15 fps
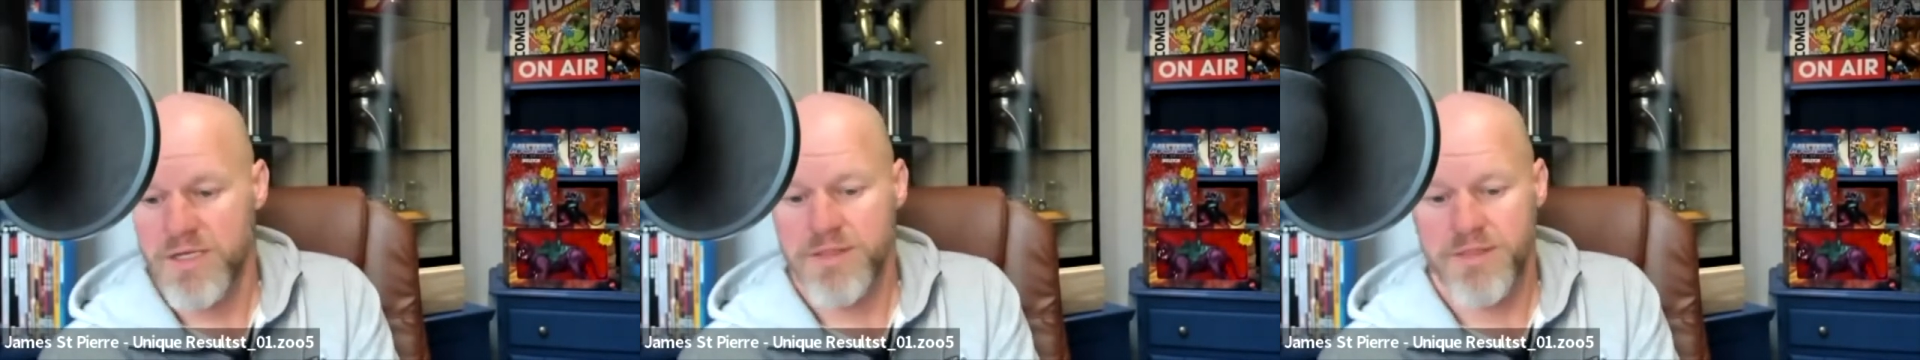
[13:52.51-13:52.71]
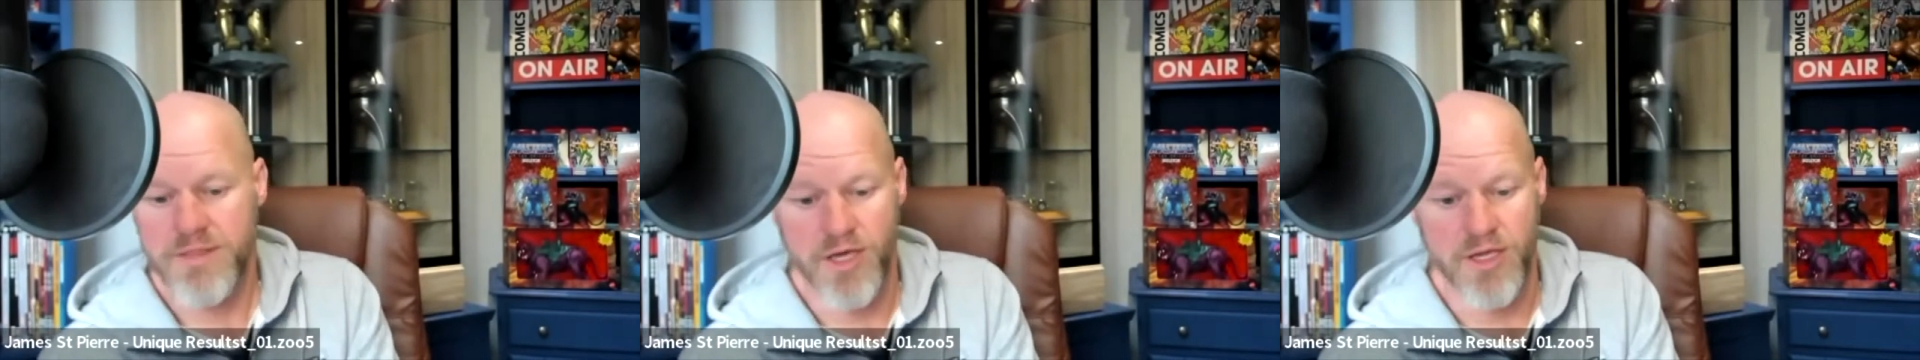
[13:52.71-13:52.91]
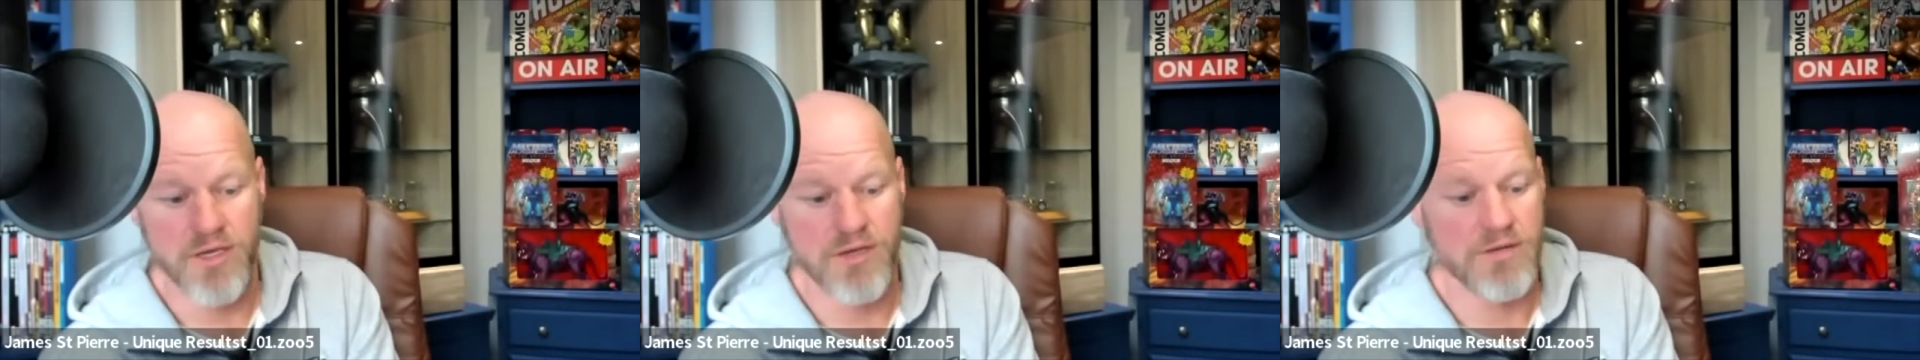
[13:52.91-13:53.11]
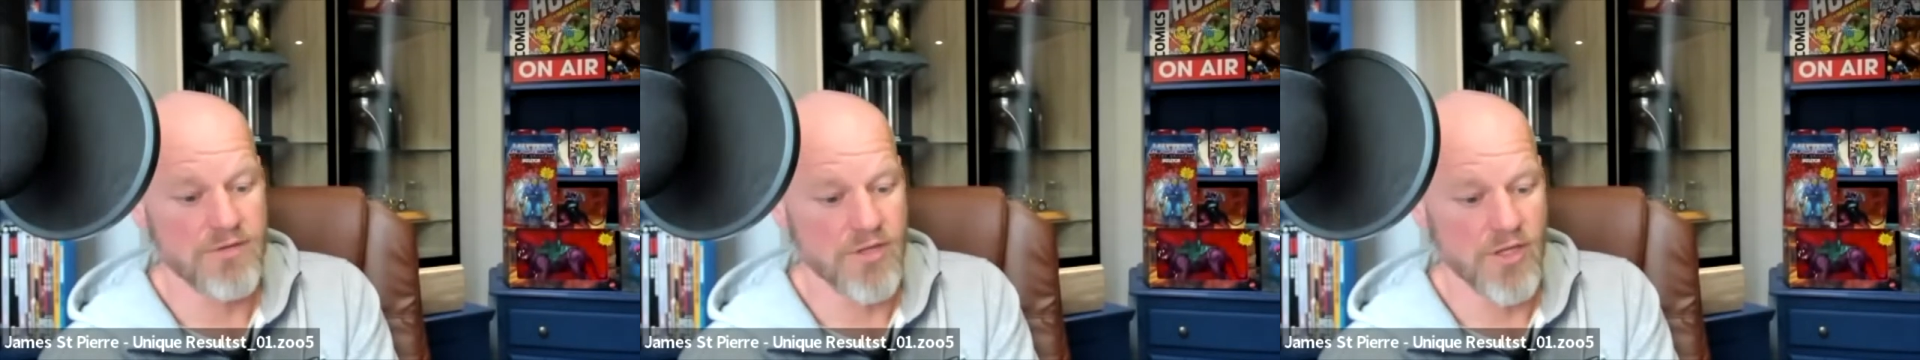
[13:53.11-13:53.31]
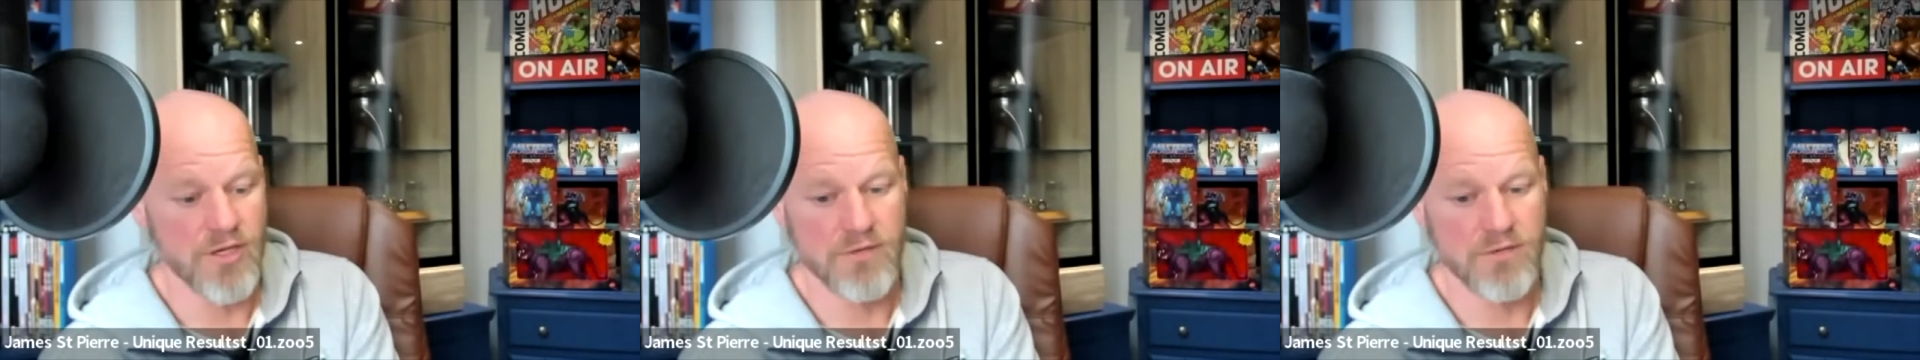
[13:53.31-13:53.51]
than
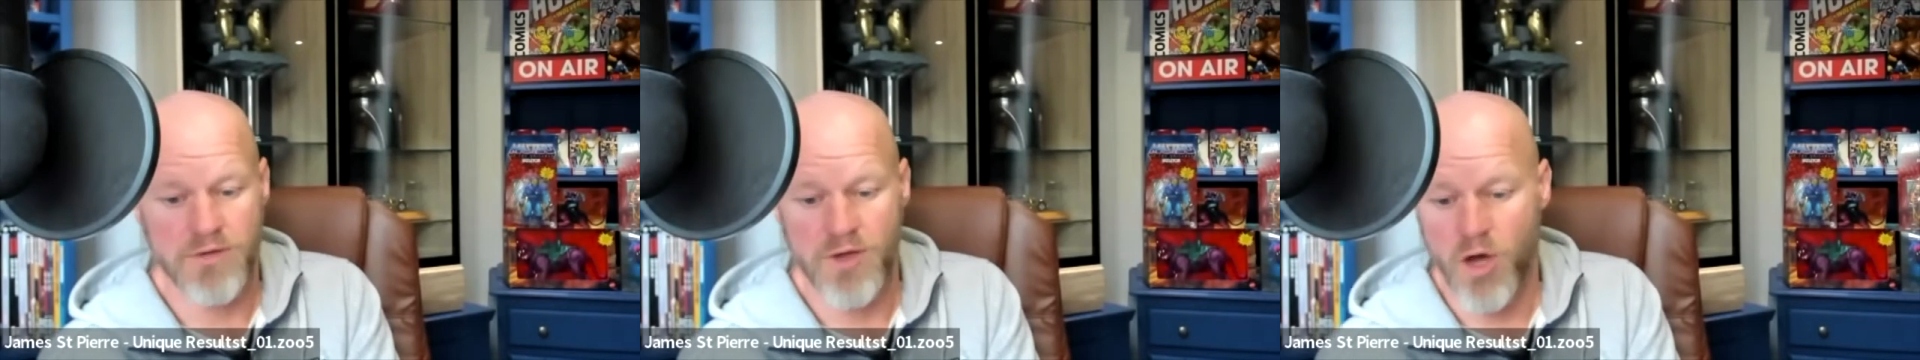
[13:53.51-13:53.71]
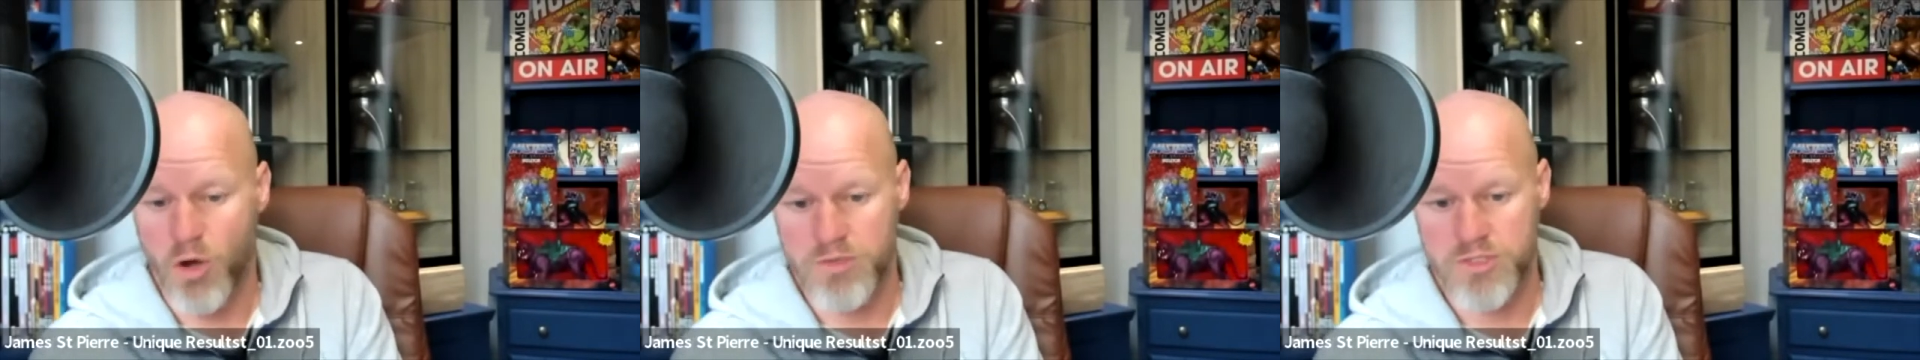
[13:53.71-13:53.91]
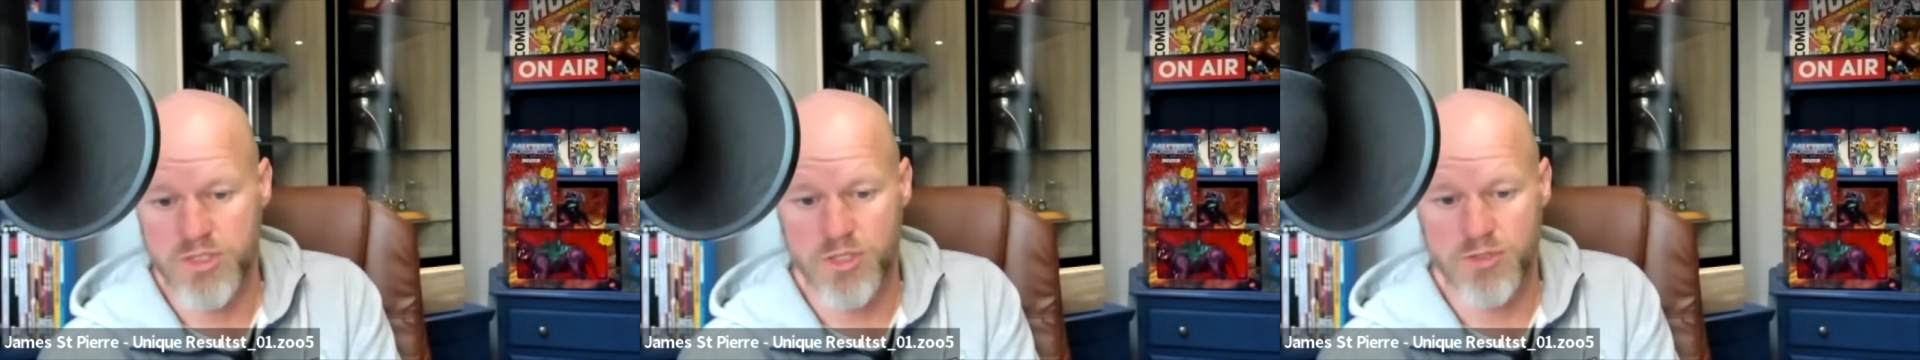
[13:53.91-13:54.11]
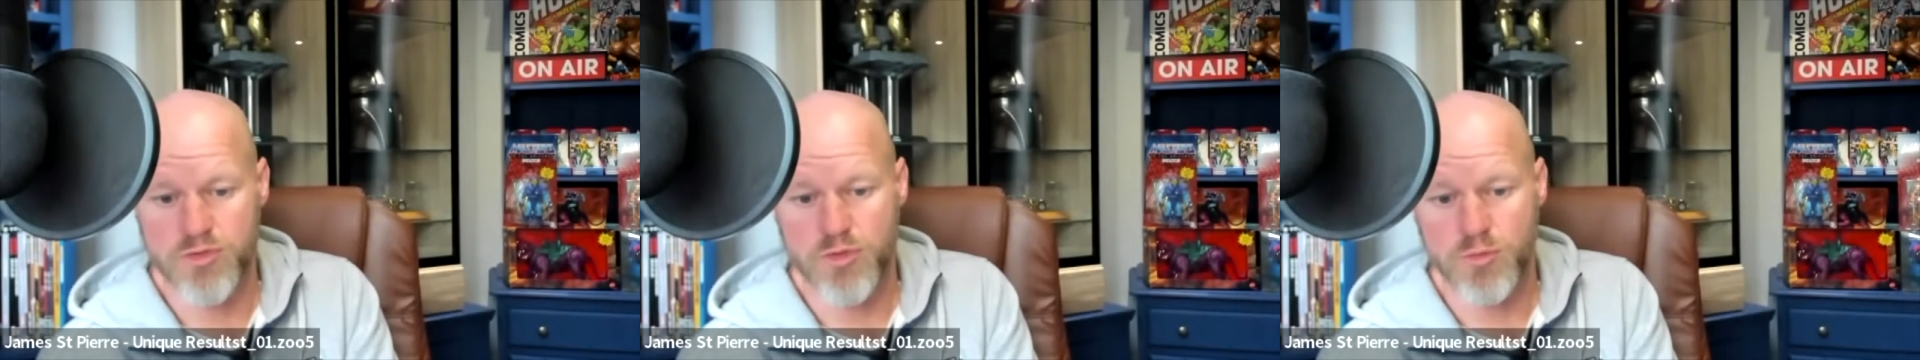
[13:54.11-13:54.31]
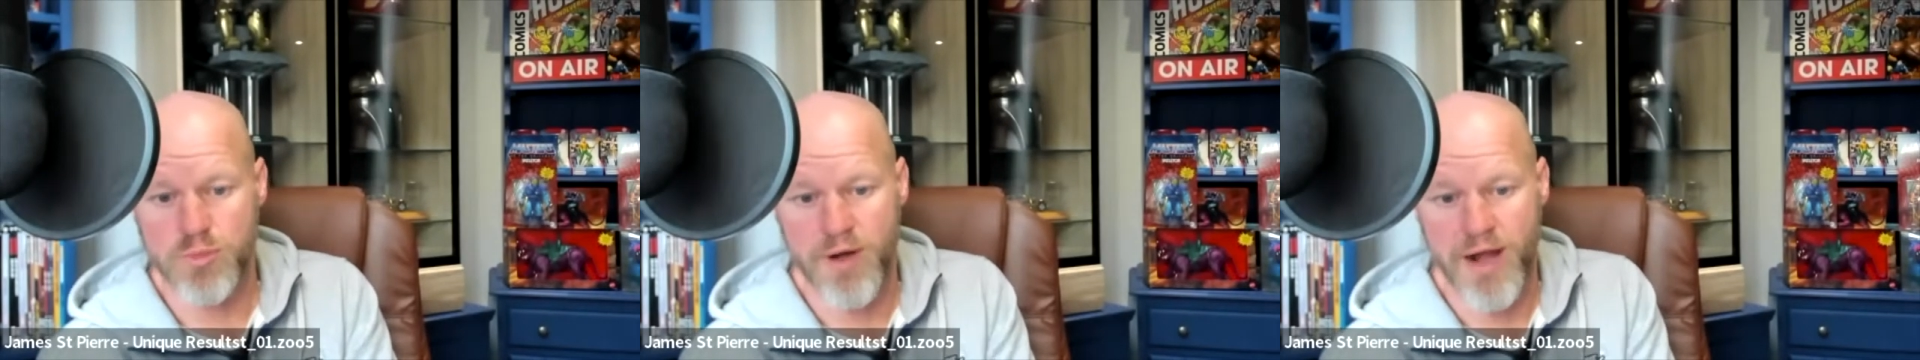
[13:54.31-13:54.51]
a
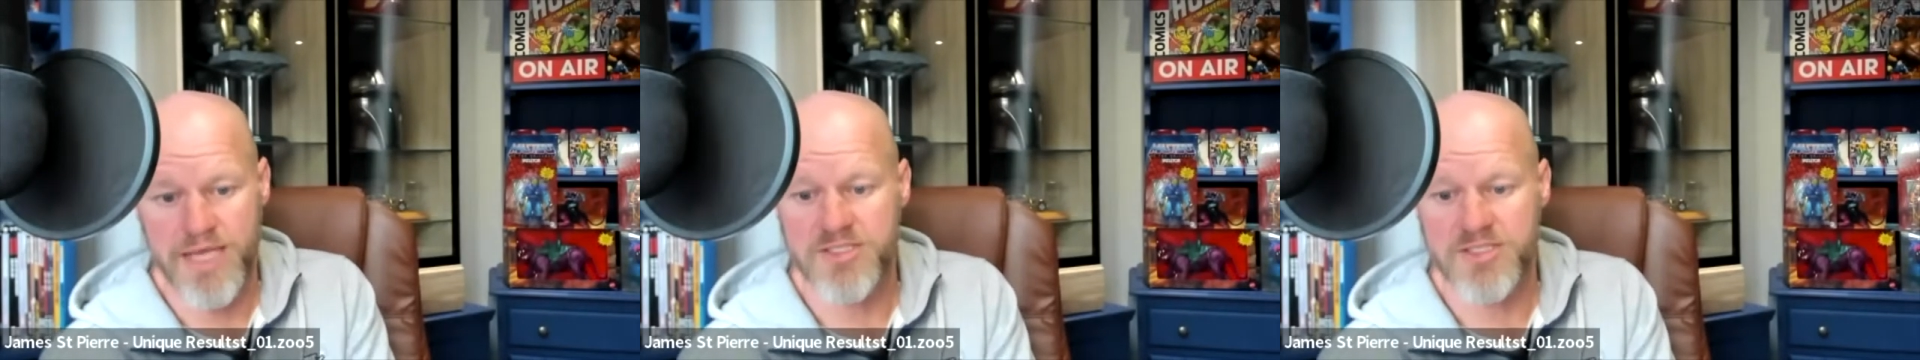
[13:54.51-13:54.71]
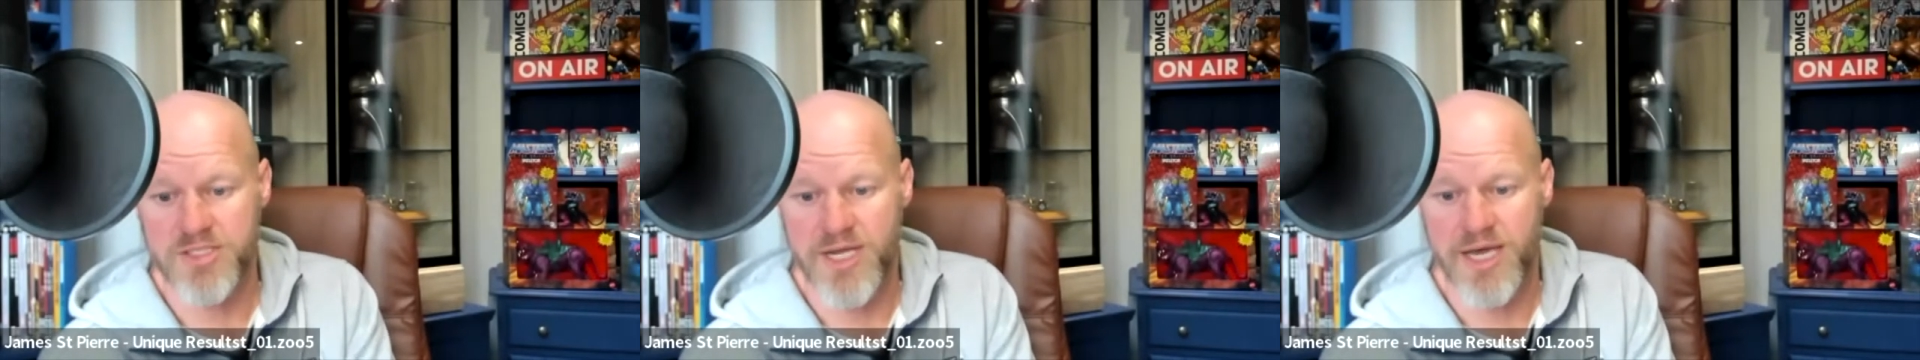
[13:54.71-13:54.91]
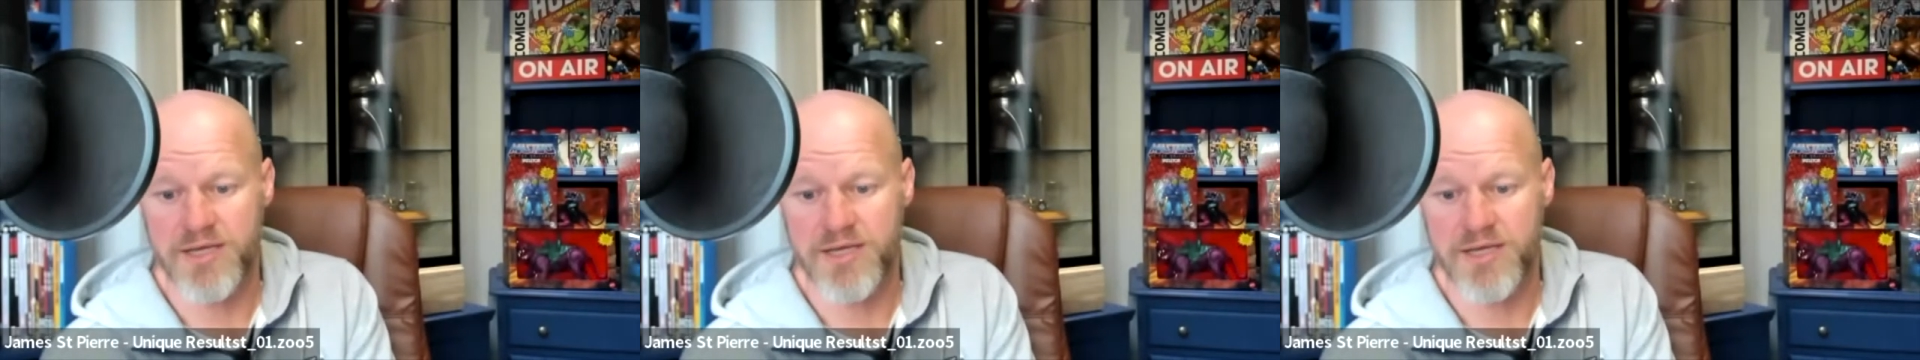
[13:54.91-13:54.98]
horizontal press.